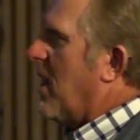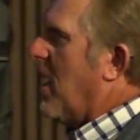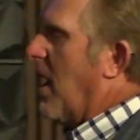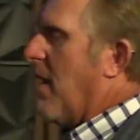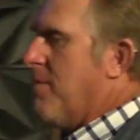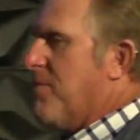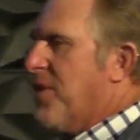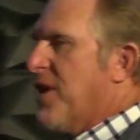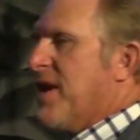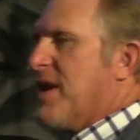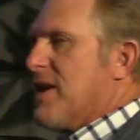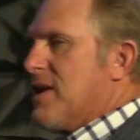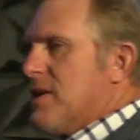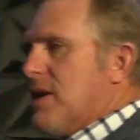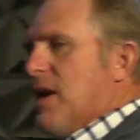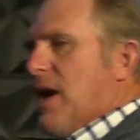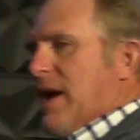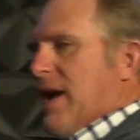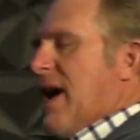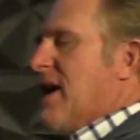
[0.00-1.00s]
I'm thinking,
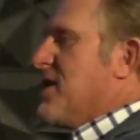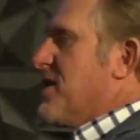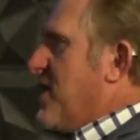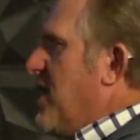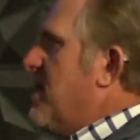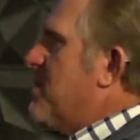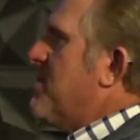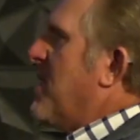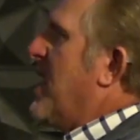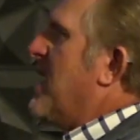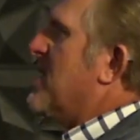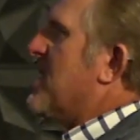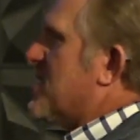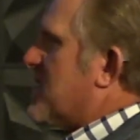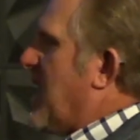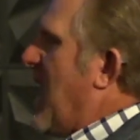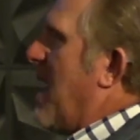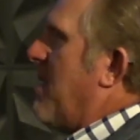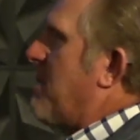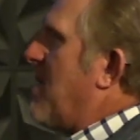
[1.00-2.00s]
I got good men that's
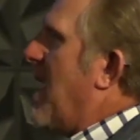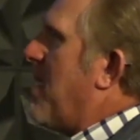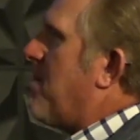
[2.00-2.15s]
got my